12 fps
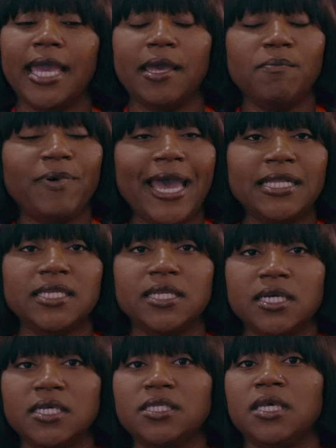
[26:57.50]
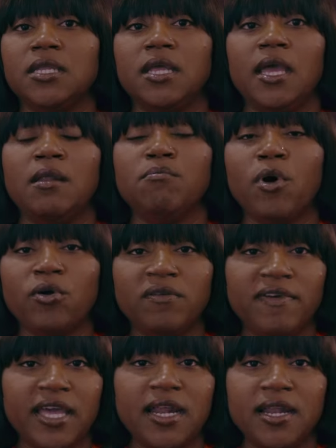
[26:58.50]
impacted us and, and
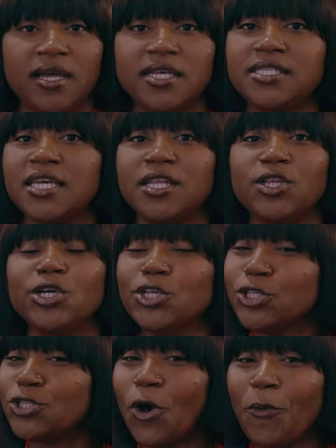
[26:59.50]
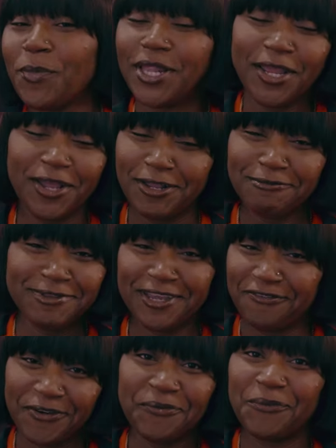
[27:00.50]
motivated us in so many
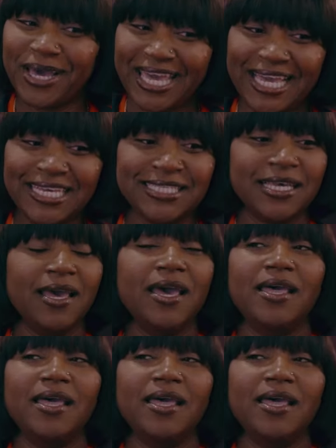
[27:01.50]
different ways.